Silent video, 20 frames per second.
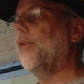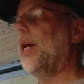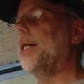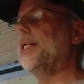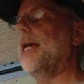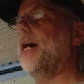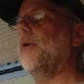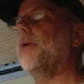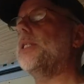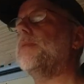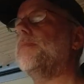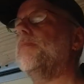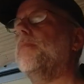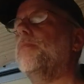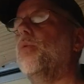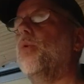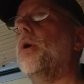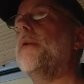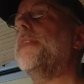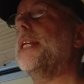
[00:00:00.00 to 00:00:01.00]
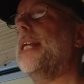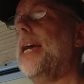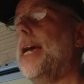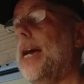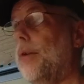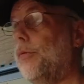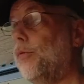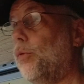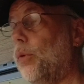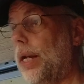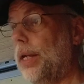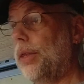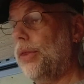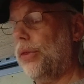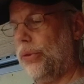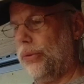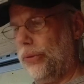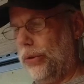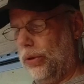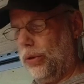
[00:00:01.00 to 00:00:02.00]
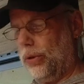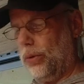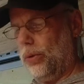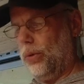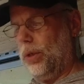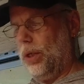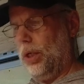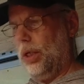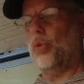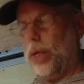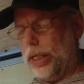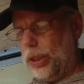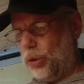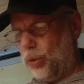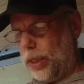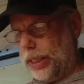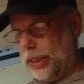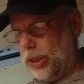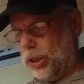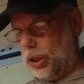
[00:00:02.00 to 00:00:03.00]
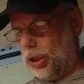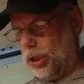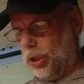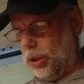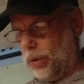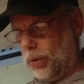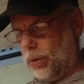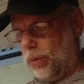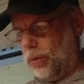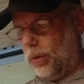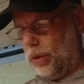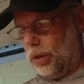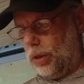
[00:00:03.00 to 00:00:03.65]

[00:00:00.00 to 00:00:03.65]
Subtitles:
right now it's more than halfway through 2022.